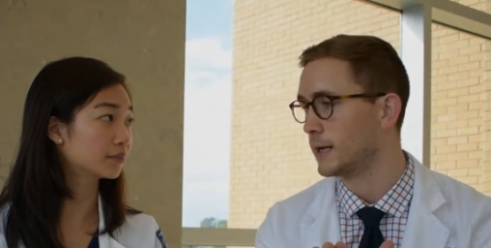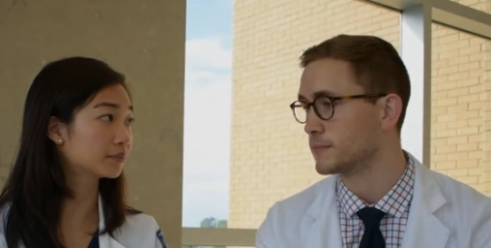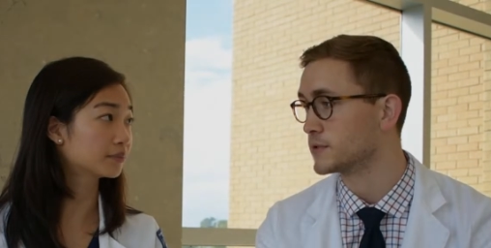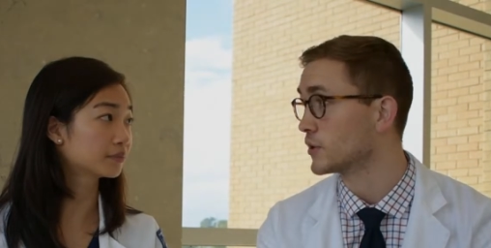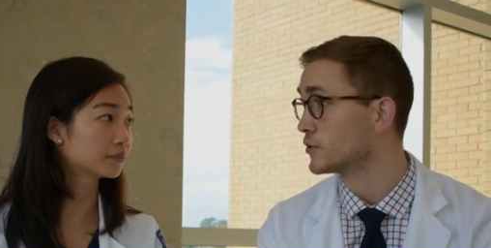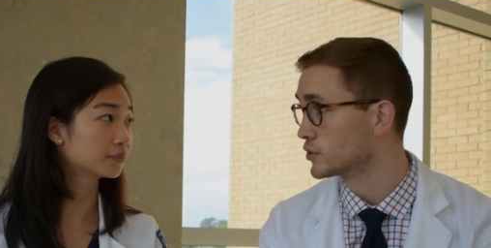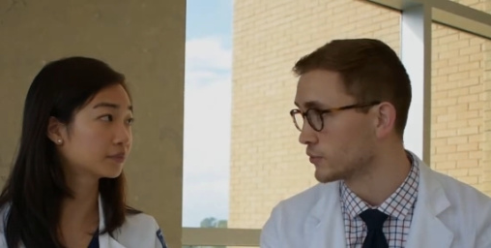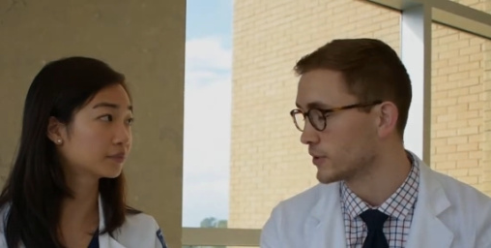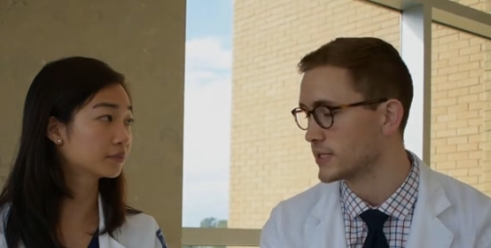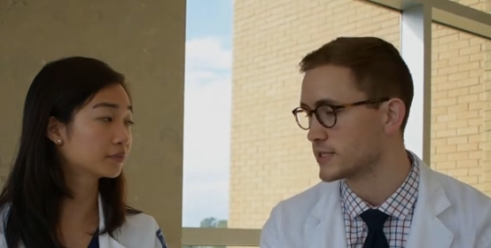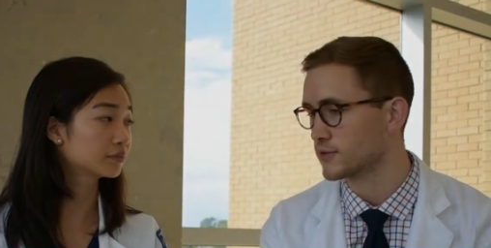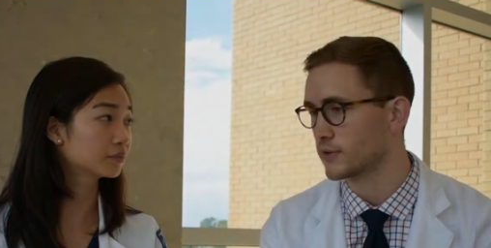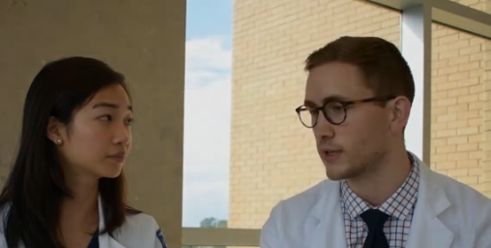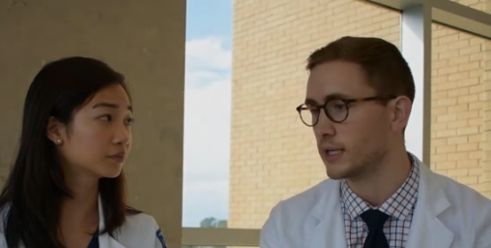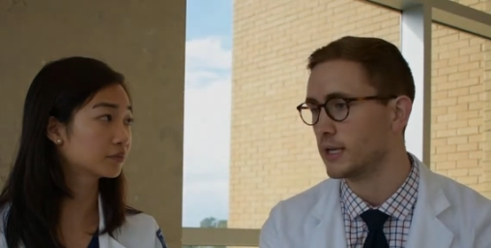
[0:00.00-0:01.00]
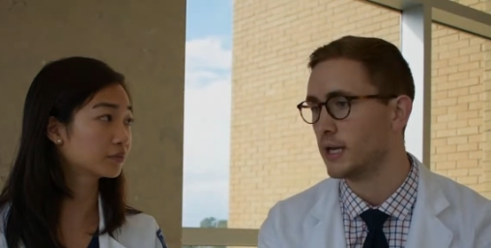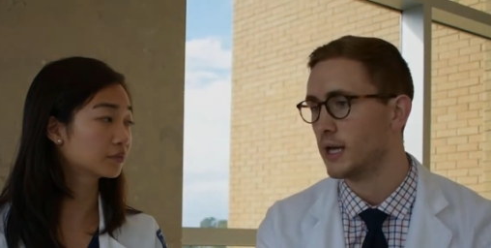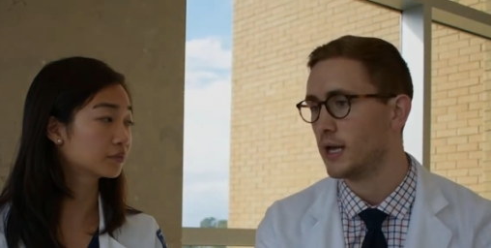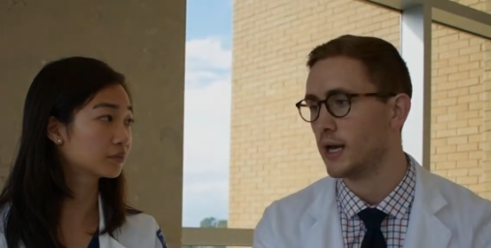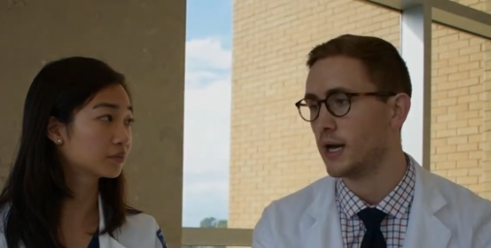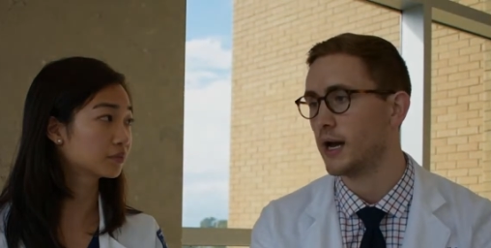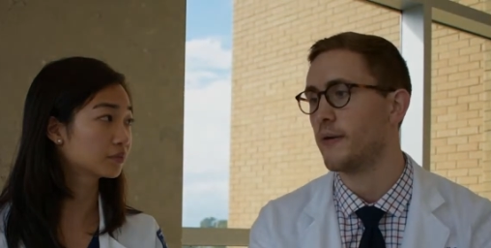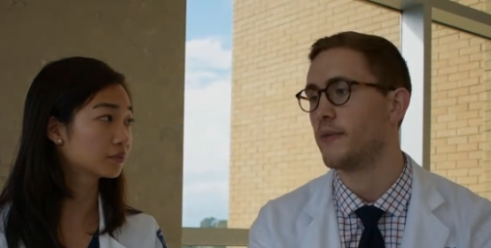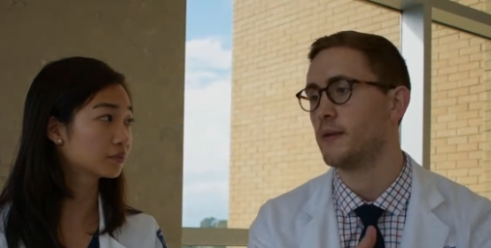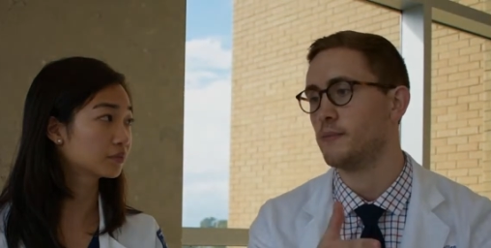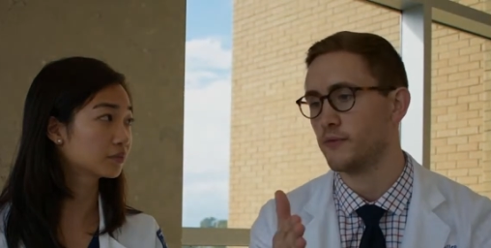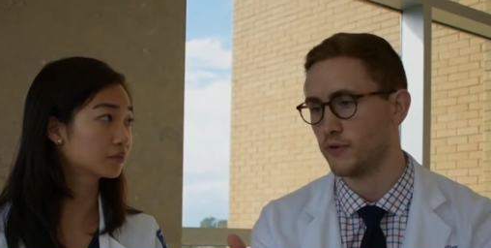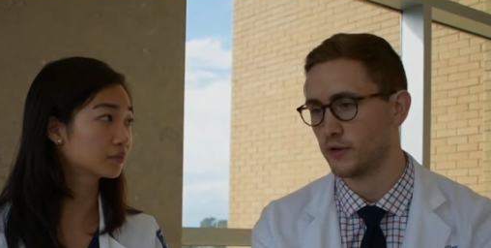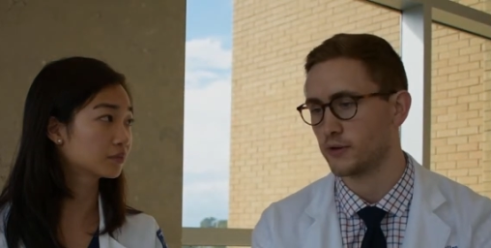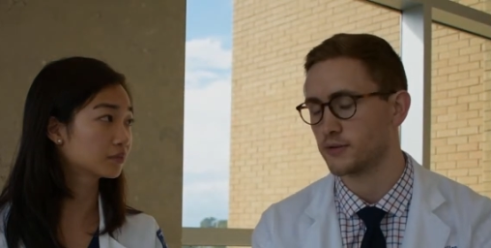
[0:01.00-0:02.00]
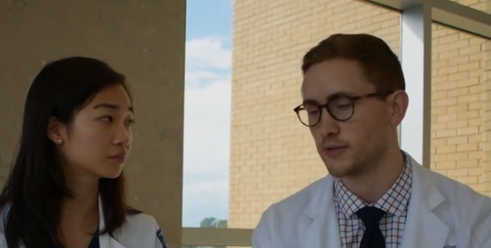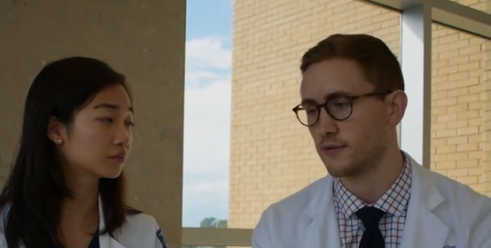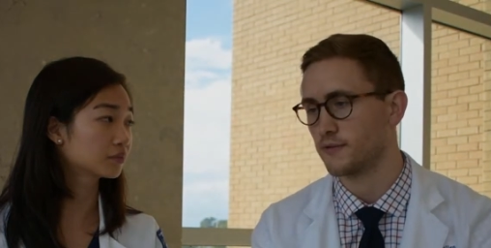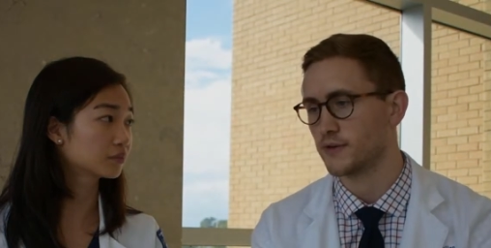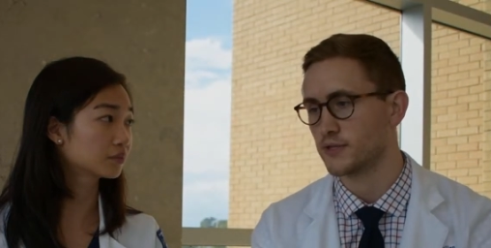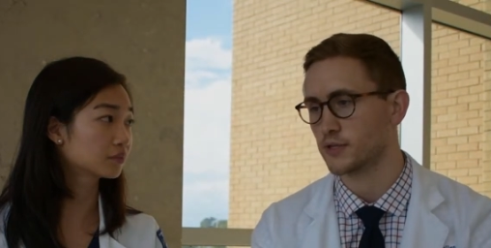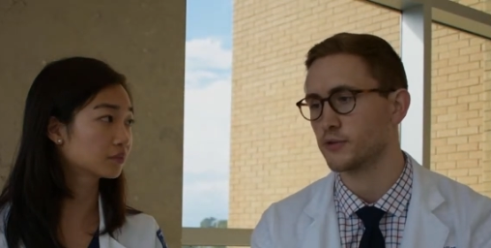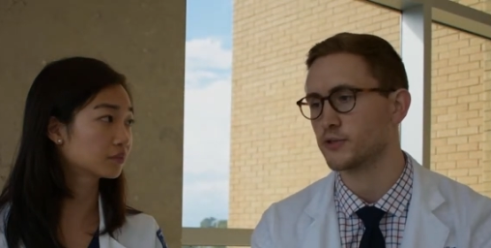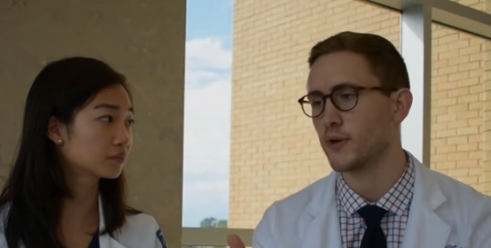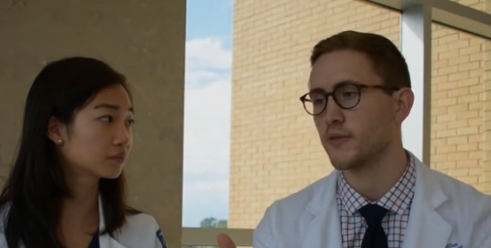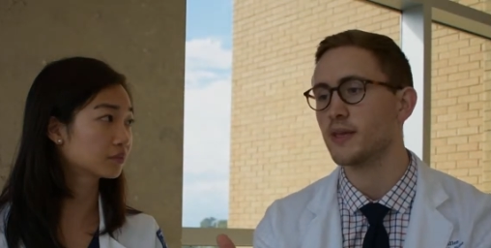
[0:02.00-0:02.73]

Speaker 1: social history, and then moving on to the physical.